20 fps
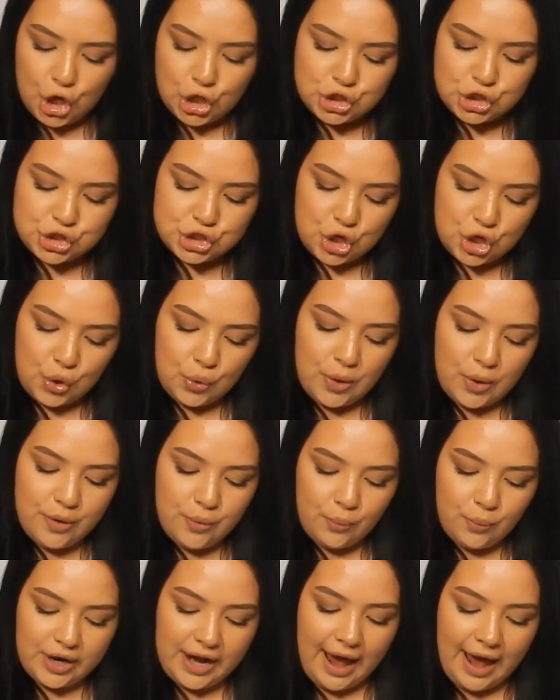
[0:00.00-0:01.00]
So
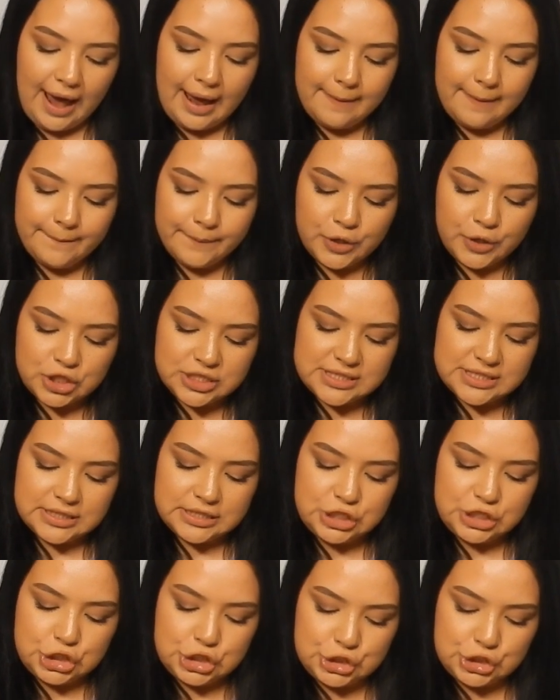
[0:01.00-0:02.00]
what I
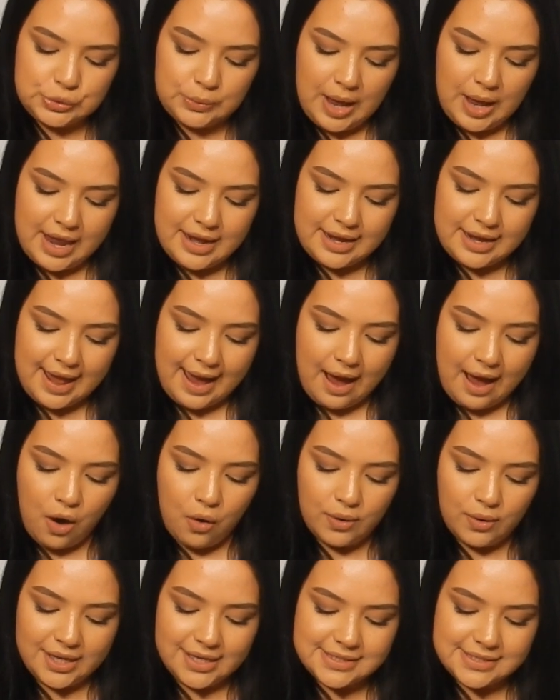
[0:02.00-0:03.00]
personally do
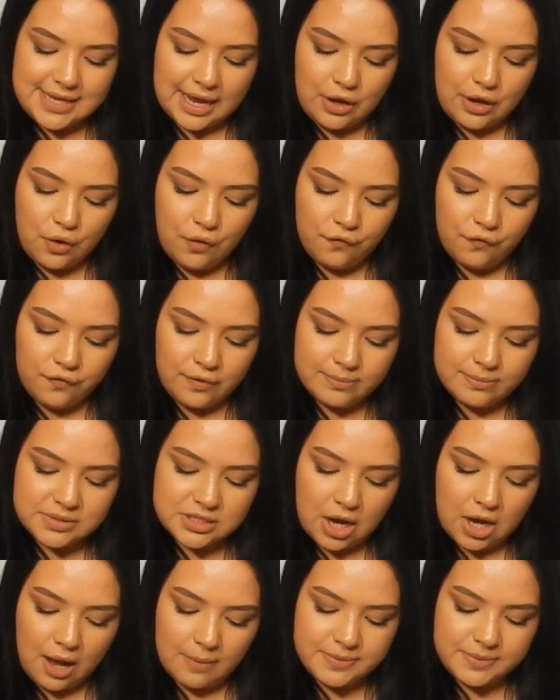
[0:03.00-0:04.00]
now is I go from
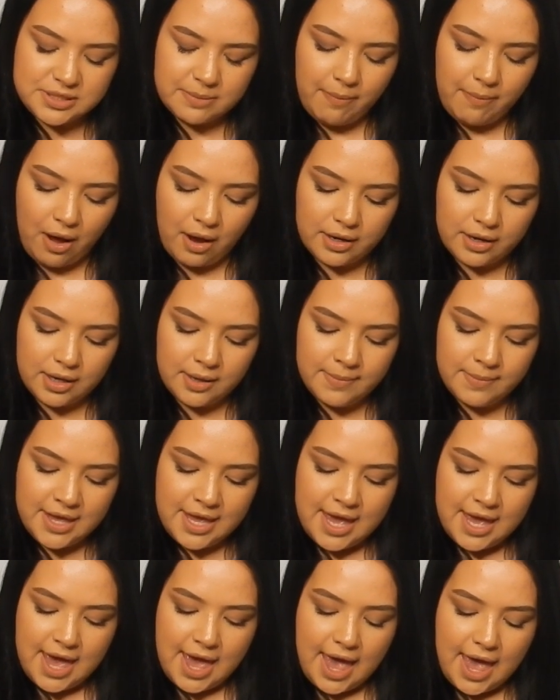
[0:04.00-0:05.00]
top to bottom,
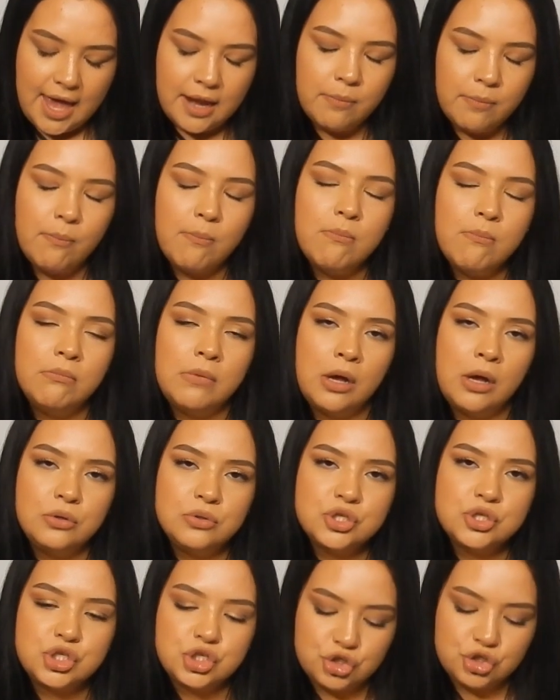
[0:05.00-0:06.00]
and
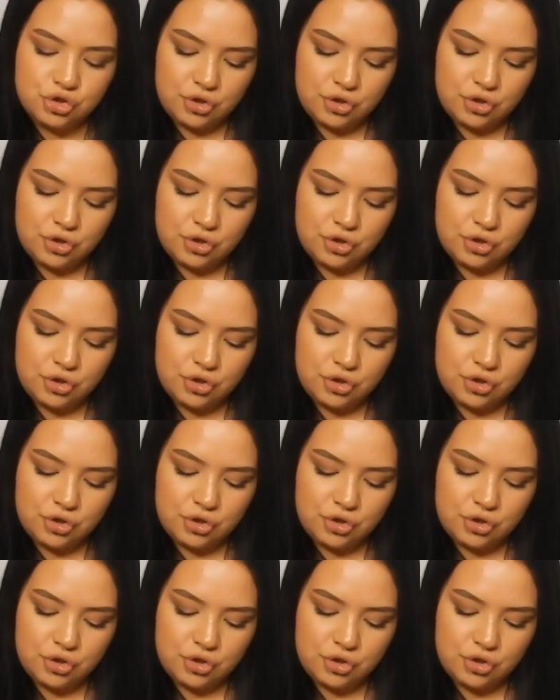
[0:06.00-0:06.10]
most